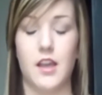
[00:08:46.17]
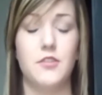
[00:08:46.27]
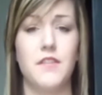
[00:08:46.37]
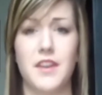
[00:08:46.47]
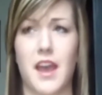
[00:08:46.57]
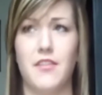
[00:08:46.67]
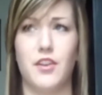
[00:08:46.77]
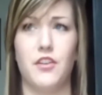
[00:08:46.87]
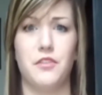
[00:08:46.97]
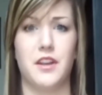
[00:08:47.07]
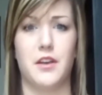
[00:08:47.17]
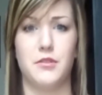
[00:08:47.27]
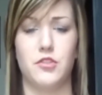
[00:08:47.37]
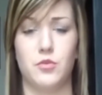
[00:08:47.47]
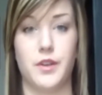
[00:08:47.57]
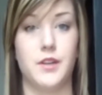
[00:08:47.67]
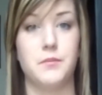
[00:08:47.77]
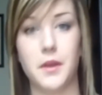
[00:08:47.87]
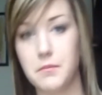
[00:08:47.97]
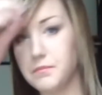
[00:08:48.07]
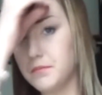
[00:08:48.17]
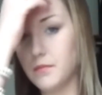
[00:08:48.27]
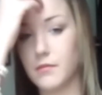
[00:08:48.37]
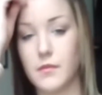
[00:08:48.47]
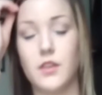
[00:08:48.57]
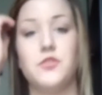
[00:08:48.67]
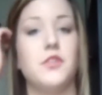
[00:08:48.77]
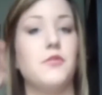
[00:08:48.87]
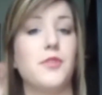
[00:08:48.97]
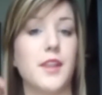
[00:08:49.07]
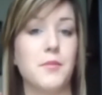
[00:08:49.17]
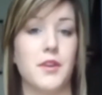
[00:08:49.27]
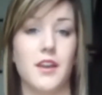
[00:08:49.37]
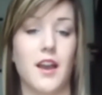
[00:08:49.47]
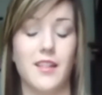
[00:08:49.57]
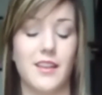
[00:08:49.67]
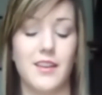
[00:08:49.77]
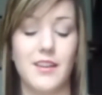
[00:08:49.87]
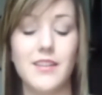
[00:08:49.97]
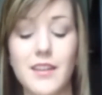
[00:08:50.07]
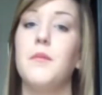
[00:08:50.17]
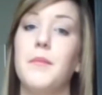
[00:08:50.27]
I don't even have it on right now, which is weird, but I just didn't feel like putting a highlight on.